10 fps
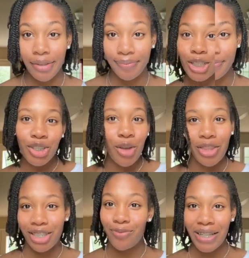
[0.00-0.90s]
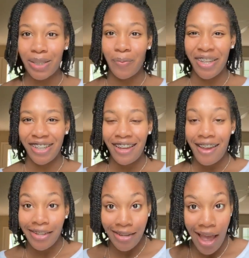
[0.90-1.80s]
I'm gonna show you this recipe.
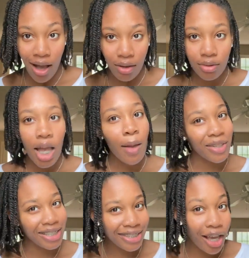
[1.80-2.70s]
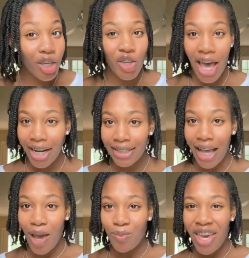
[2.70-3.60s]
Now, I'm gonna tell you ahead of
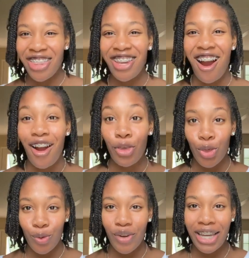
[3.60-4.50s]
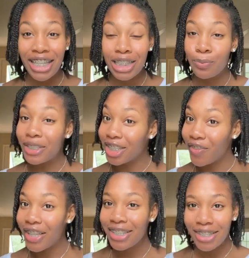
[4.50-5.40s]
time. There are 3
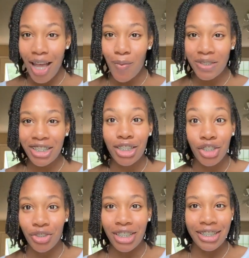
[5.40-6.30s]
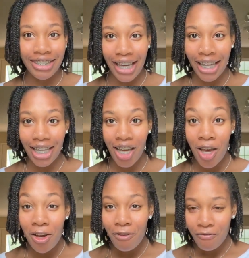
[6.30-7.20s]
specific steps that you need to take.
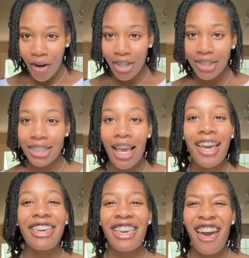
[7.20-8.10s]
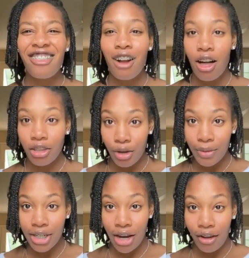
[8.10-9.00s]
First, gather all your
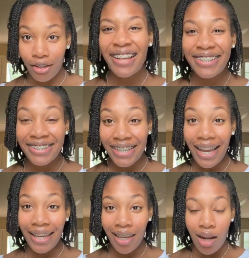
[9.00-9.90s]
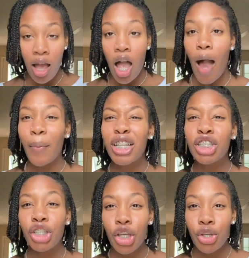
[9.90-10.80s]
materials. Second, I'm gonna
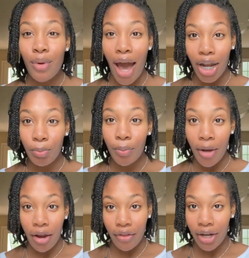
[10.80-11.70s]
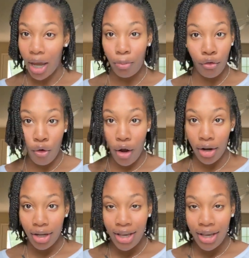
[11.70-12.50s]
show you how to prepare the night before.